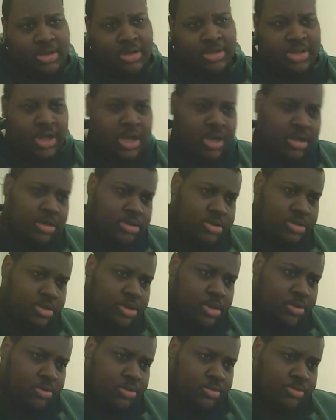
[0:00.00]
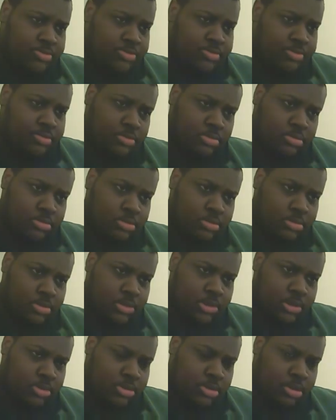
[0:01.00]
Giants go,
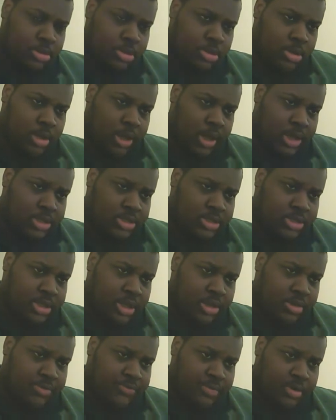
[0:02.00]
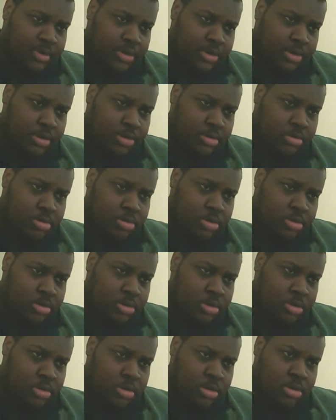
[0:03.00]
I got San Fran,
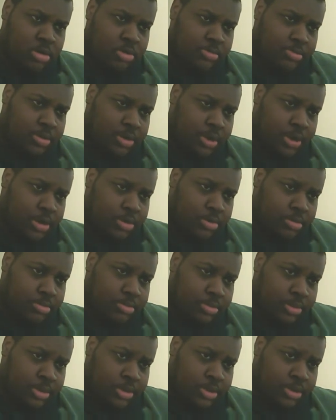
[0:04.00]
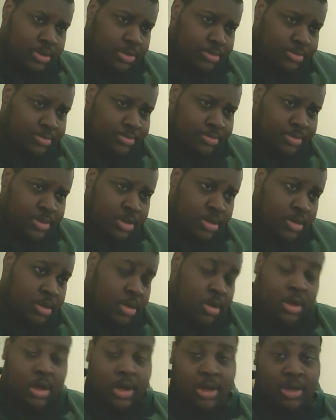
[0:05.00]
but I
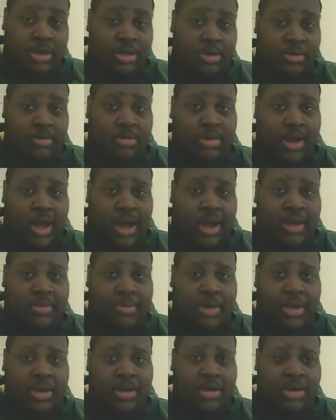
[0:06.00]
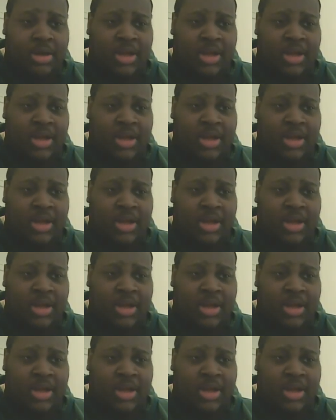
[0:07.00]
ain't gonna lie, man.